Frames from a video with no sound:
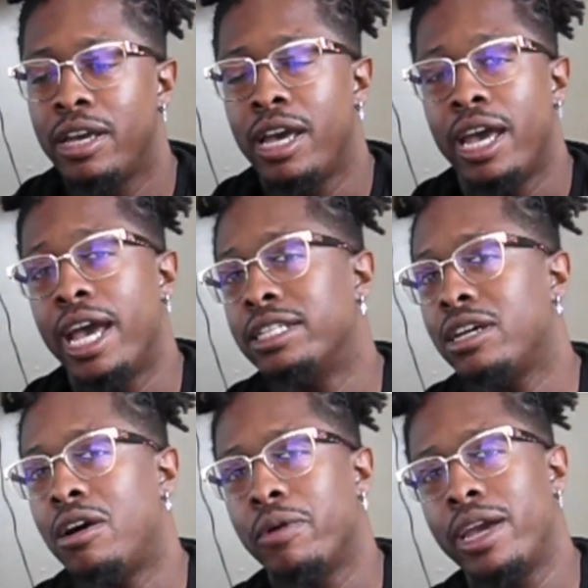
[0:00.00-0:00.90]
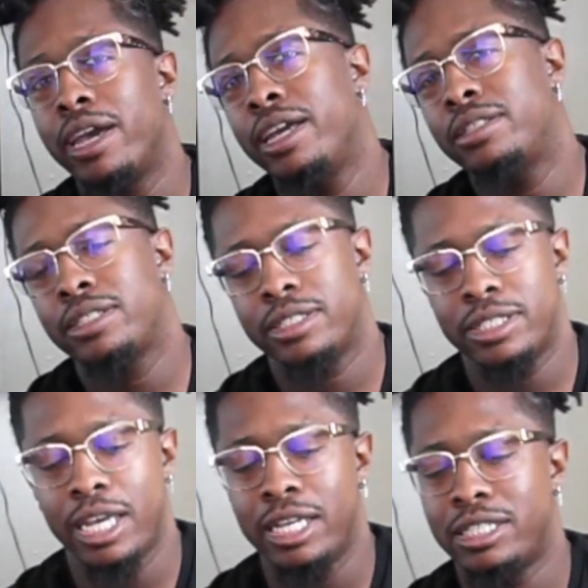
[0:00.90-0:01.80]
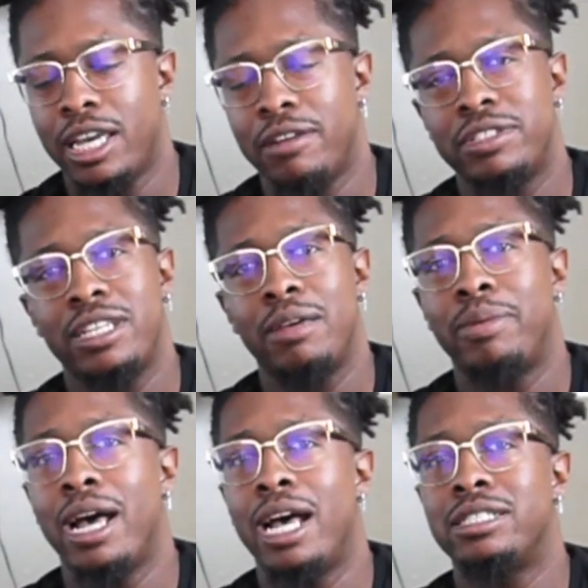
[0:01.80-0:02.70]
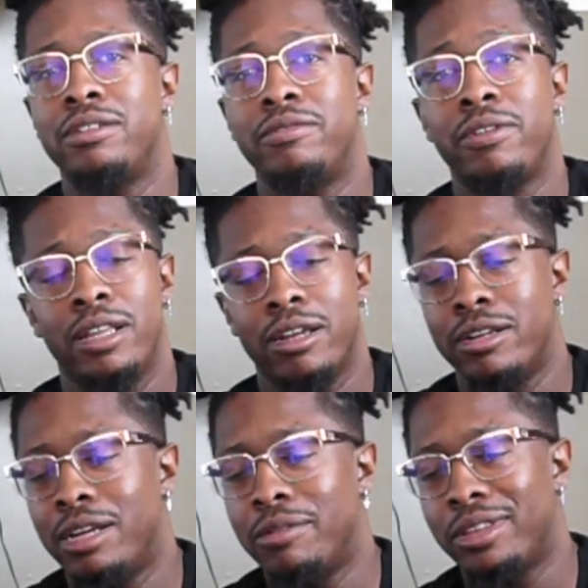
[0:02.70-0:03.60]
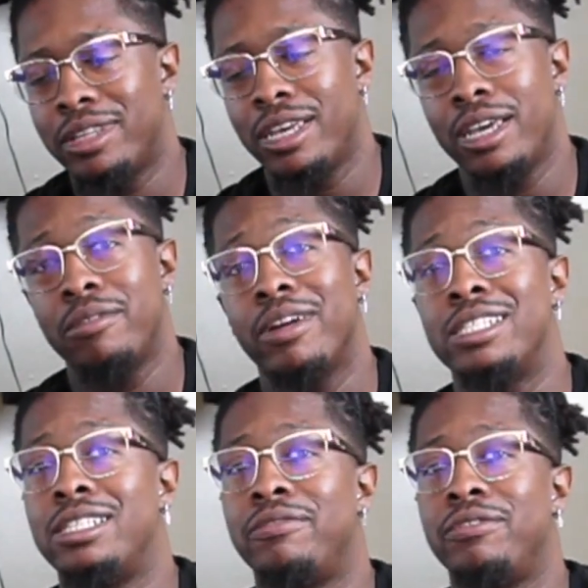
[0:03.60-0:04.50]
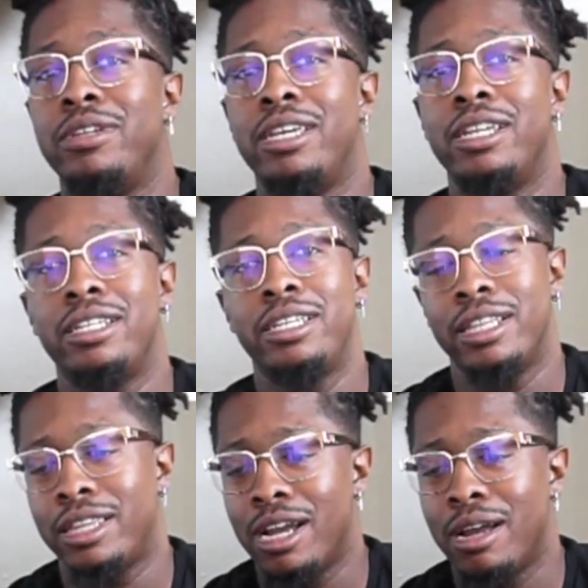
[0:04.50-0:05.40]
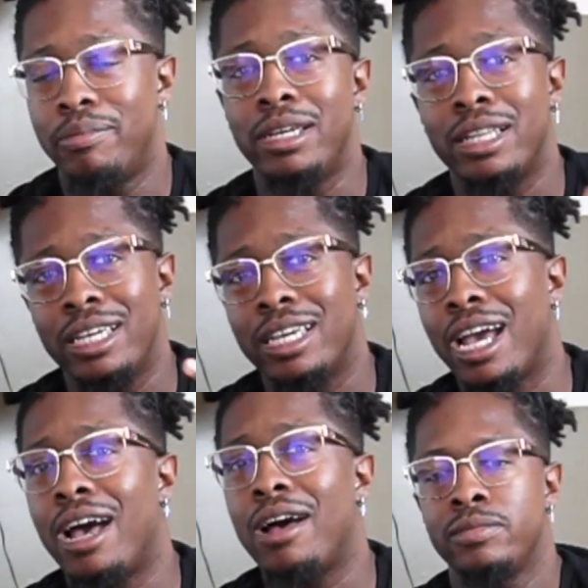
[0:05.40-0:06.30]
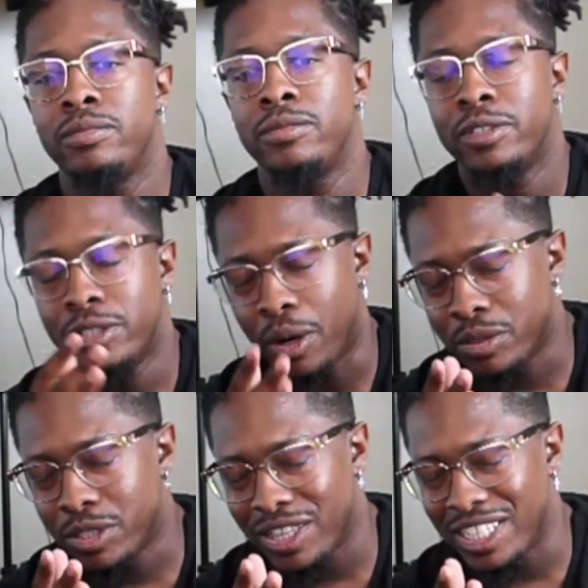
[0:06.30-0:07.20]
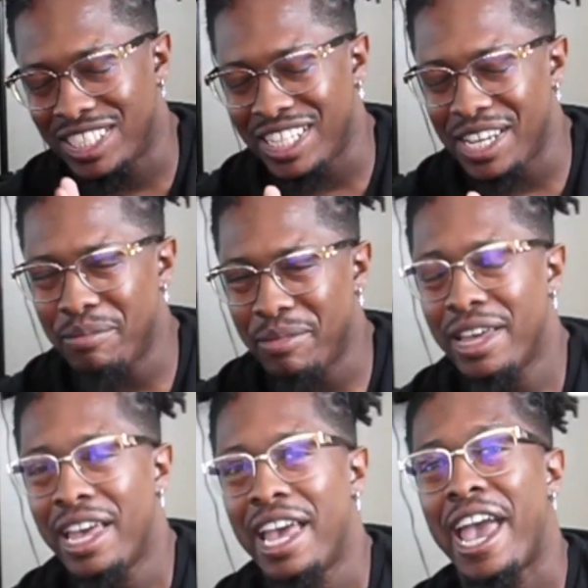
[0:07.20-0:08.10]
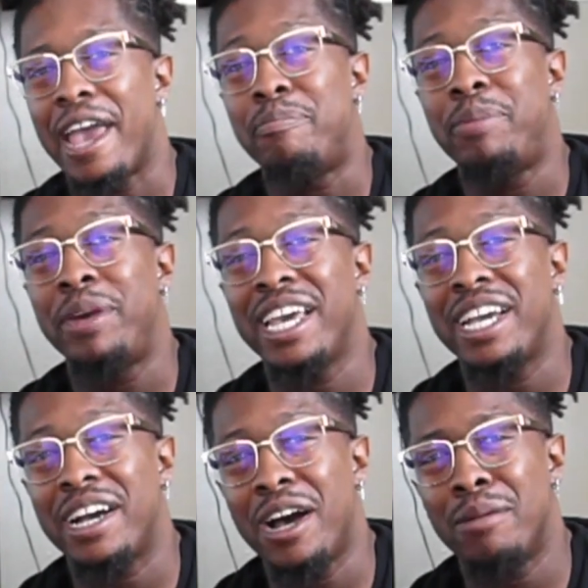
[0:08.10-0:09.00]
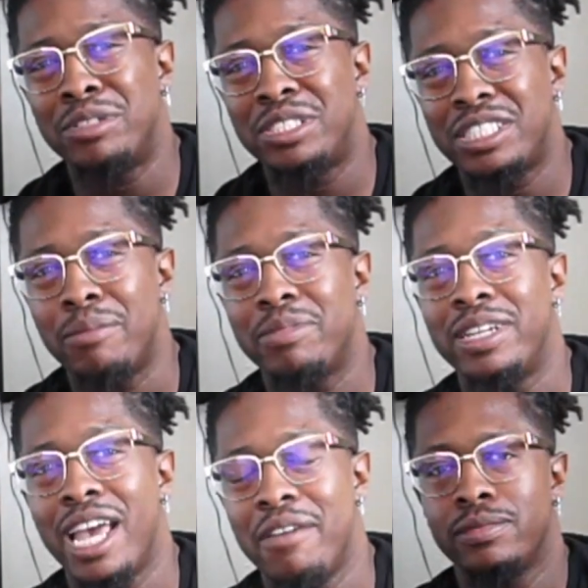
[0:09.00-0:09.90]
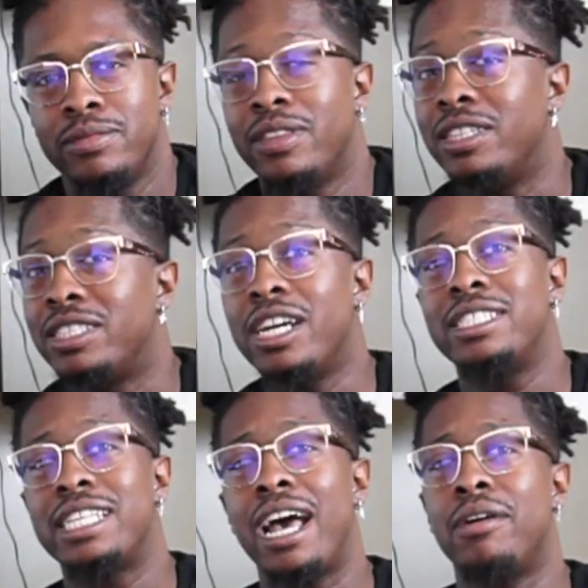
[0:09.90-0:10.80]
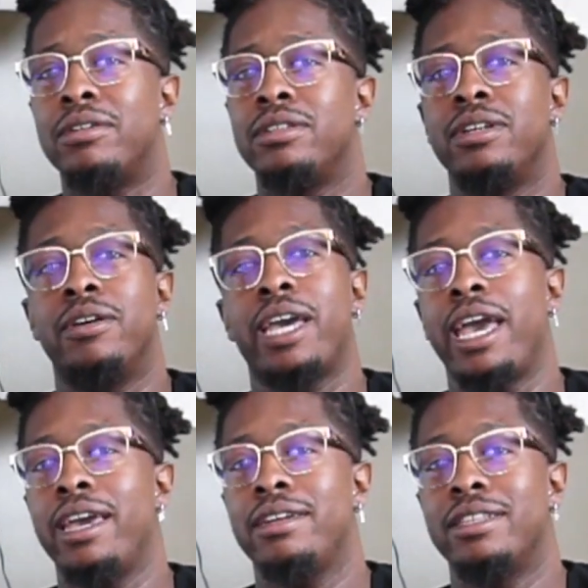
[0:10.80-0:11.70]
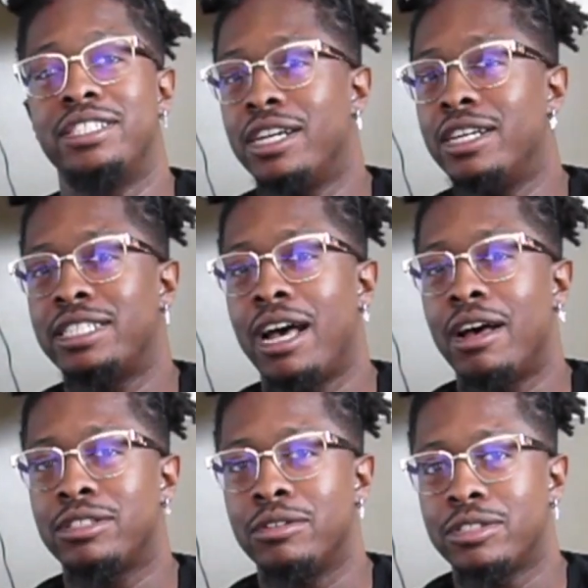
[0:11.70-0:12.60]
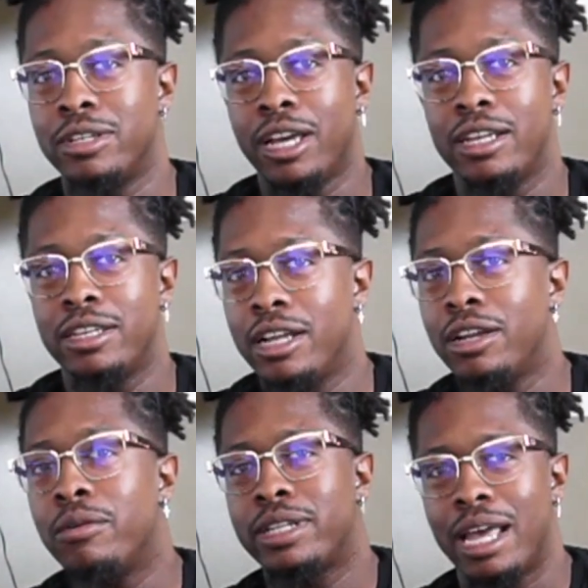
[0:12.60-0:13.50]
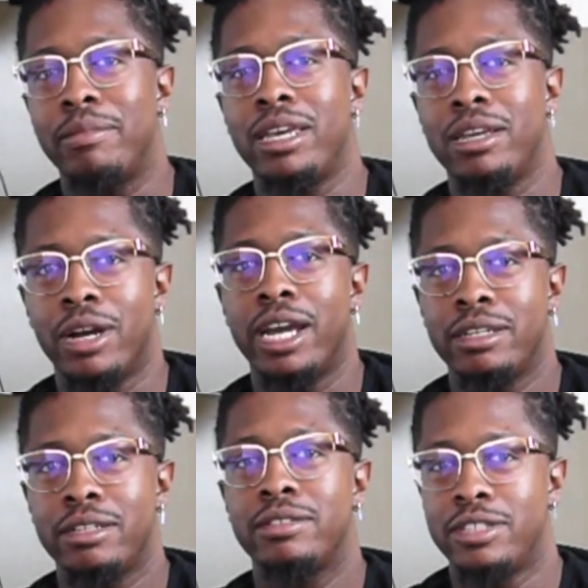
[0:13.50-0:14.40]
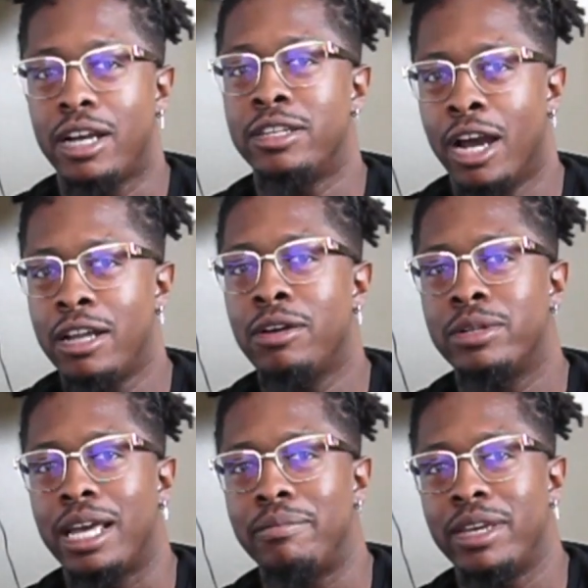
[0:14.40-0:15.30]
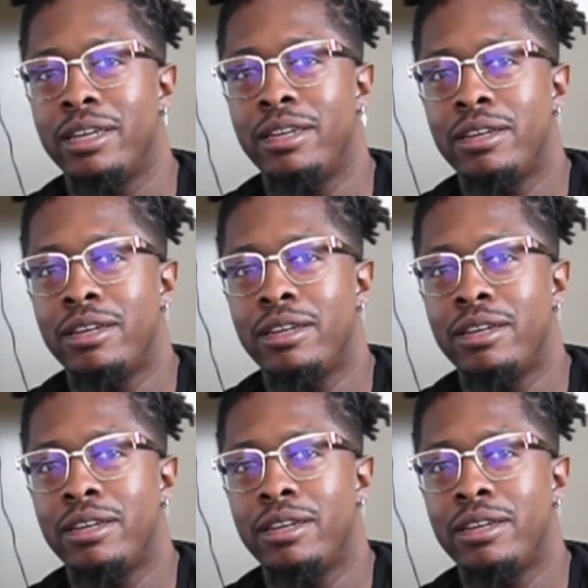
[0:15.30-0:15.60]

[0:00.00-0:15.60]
As always, stay safe, stay positive, learn everything, rest if you need it, get therapy, clean your house, go to the gym and pick up something heavy. The sun is out, okay? The sun is out. So so y'all know what that mean, right? Y'all know what that mean.